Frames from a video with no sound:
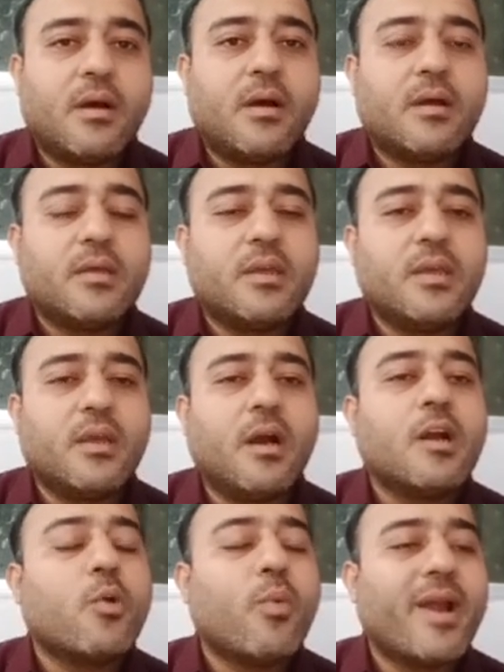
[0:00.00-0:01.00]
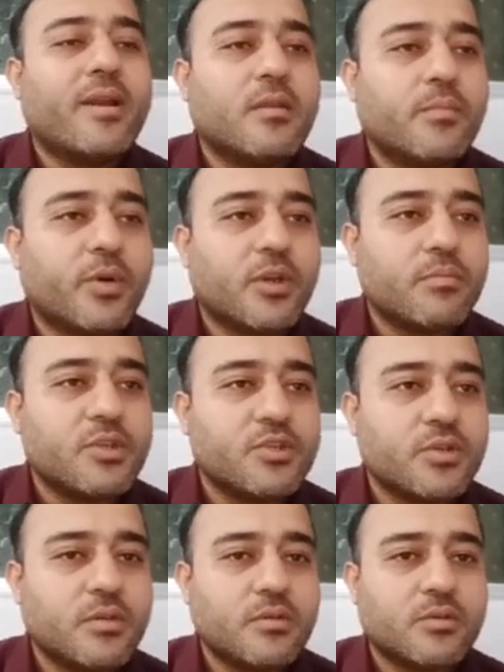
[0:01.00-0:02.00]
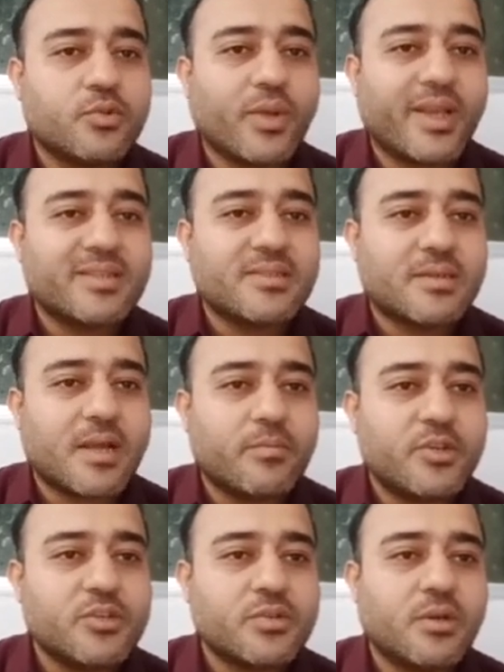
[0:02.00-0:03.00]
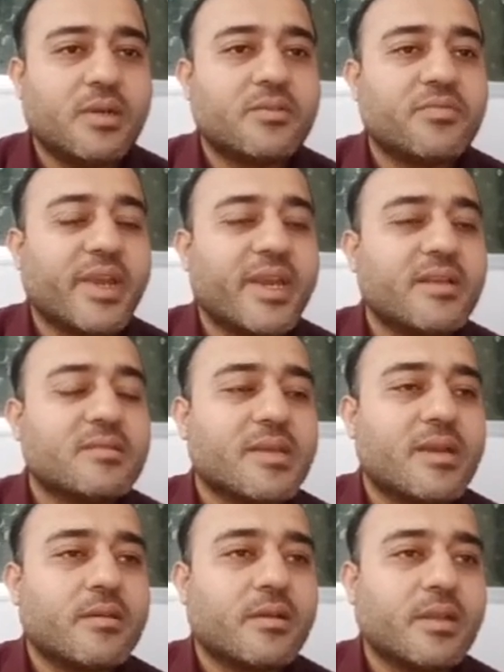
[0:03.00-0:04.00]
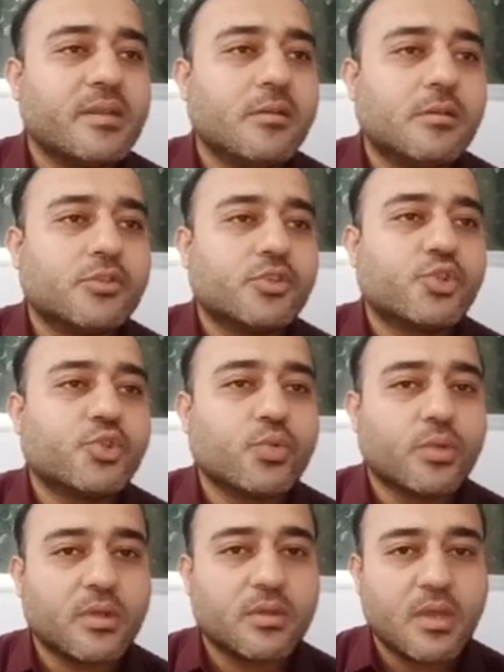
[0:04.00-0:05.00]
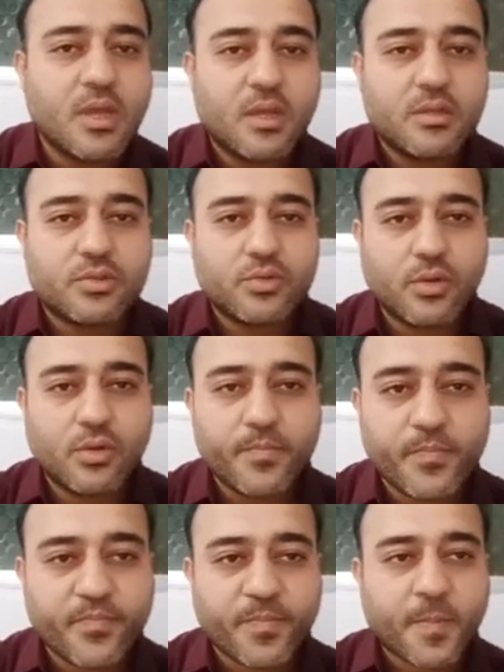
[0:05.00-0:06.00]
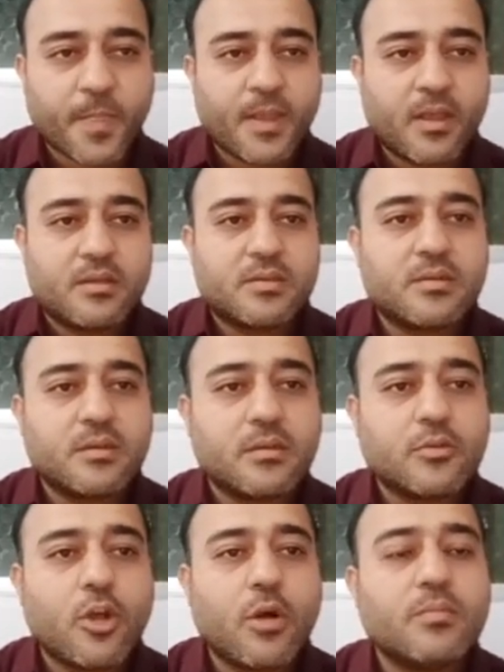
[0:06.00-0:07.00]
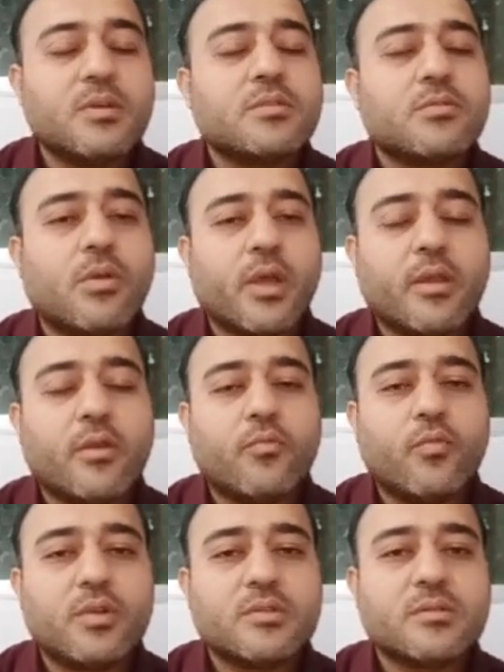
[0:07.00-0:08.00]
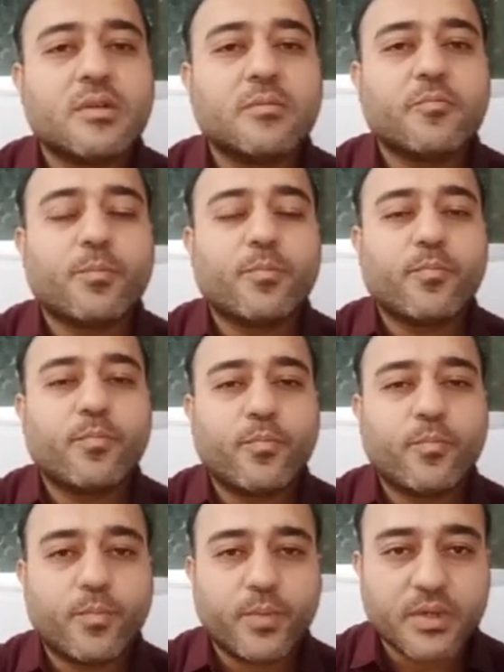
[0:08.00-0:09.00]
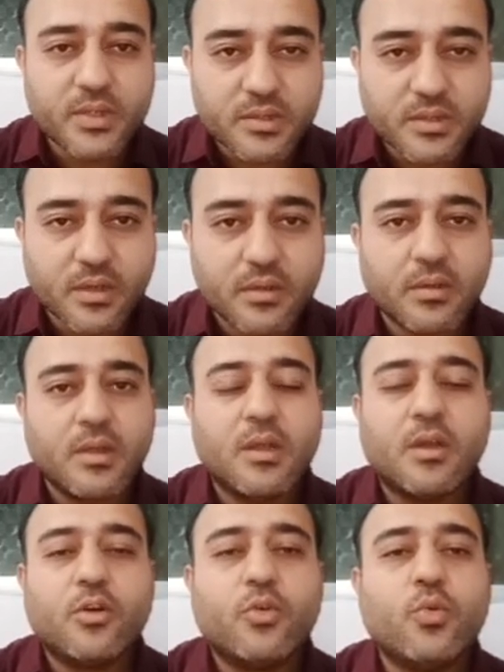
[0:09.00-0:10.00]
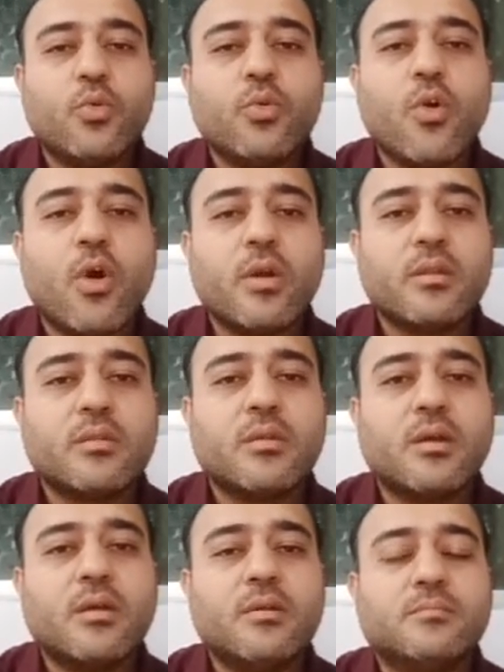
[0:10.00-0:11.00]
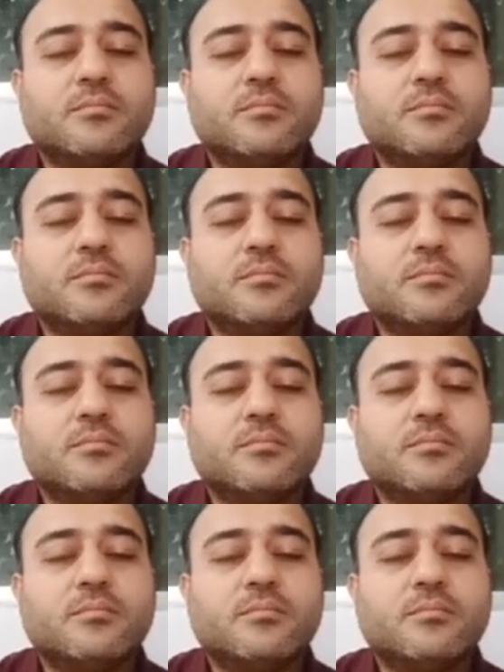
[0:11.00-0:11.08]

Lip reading: he acquired the permission to establish a trading center in Surat. So Sir Thomas Roy was the person who got the